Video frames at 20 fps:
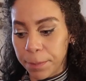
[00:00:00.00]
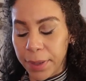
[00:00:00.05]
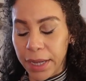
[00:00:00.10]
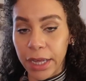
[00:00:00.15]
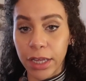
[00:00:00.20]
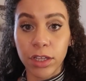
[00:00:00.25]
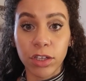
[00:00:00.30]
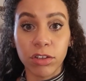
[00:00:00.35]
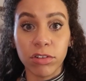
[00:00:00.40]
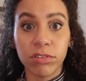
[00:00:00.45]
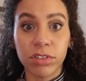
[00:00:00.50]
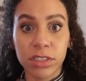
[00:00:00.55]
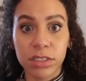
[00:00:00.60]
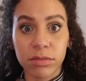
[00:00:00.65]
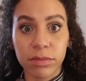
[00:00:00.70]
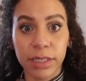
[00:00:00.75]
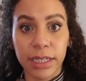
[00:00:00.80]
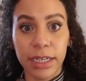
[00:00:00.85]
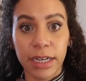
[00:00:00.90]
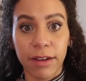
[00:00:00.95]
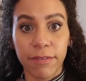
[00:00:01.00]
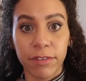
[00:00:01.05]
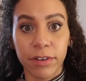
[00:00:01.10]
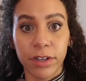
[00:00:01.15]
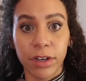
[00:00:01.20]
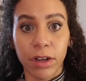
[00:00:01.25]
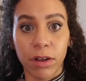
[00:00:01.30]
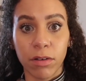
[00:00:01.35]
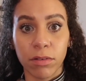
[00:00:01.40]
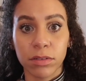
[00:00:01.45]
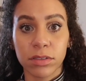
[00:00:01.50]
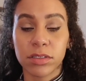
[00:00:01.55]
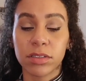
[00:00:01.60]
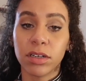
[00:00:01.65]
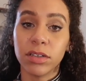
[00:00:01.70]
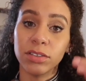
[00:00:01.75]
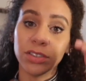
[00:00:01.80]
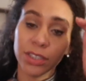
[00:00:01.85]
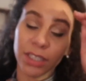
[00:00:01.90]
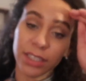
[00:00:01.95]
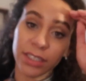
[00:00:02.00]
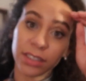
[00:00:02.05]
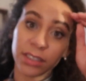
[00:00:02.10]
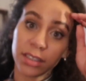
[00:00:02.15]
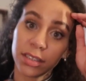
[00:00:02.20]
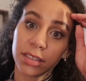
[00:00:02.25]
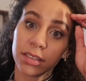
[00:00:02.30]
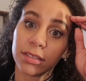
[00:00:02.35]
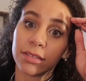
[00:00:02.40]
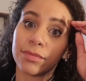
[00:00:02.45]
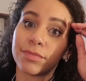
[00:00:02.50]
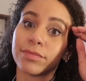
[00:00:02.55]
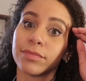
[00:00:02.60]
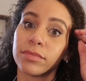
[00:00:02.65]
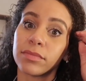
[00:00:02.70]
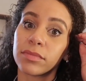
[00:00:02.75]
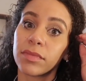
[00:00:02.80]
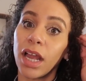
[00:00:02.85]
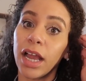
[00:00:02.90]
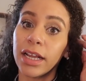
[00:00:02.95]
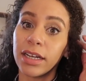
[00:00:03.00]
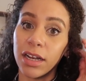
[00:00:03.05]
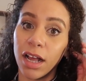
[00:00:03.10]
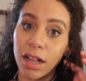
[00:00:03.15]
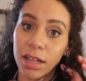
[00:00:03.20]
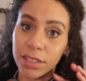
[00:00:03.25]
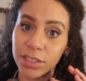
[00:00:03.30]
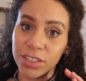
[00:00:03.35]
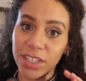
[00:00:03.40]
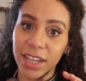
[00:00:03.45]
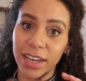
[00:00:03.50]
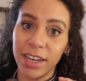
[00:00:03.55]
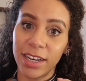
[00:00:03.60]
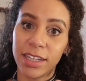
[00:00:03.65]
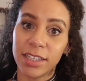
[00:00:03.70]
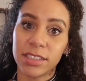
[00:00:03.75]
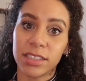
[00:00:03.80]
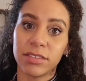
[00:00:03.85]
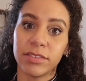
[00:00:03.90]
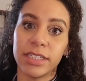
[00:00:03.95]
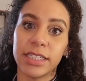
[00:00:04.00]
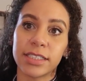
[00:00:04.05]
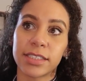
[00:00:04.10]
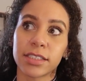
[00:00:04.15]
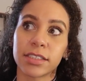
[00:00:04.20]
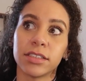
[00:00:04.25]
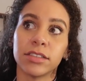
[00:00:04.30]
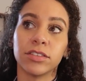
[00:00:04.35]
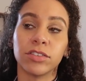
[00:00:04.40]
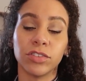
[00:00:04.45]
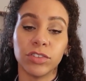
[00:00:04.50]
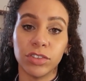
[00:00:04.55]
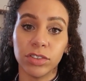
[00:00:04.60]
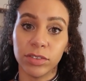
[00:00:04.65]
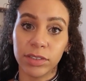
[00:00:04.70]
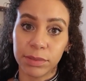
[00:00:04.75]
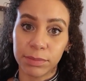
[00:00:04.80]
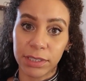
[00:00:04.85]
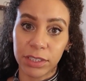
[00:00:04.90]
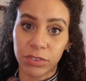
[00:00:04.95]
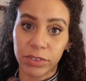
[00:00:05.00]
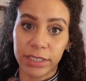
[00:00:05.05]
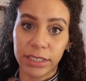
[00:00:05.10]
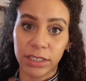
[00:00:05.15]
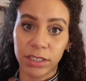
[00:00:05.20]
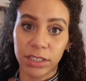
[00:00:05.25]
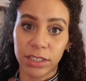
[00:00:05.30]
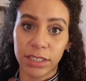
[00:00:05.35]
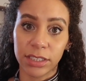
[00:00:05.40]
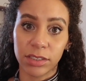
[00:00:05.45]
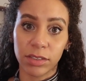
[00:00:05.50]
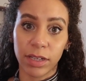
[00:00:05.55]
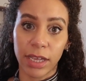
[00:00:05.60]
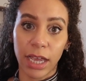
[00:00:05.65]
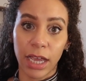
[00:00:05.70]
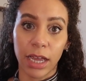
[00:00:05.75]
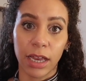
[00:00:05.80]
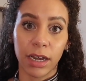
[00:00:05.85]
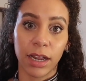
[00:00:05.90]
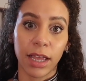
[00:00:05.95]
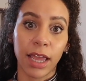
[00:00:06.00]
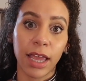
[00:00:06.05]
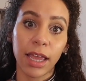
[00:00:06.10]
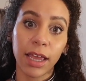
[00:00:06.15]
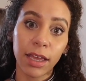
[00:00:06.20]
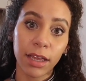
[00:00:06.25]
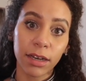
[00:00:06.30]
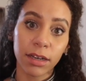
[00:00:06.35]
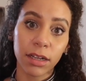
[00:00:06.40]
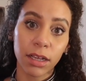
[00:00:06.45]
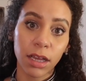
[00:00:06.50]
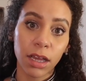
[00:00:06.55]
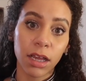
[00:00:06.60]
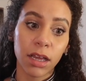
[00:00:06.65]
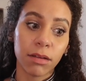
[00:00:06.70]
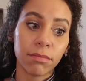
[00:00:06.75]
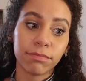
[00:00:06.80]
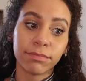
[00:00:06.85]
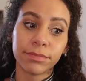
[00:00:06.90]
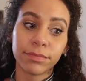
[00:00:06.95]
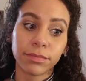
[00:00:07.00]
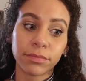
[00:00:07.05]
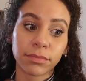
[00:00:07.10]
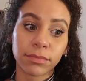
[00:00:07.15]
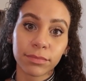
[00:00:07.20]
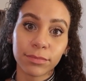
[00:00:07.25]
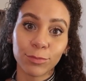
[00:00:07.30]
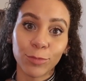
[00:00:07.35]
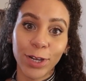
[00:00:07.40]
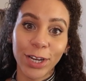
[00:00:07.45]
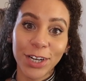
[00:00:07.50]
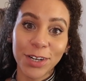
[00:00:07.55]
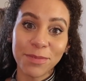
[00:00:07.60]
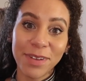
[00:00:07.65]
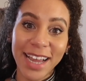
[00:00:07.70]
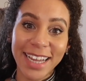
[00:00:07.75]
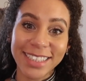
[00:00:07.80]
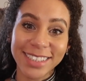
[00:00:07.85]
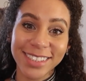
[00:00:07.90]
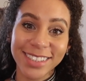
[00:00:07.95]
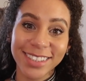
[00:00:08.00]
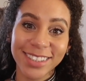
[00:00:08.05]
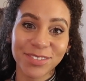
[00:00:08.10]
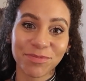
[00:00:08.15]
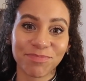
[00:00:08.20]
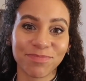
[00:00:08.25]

But you just really never know. So just acknowledge that it is a risk, do as much research as you can, and wear a mask.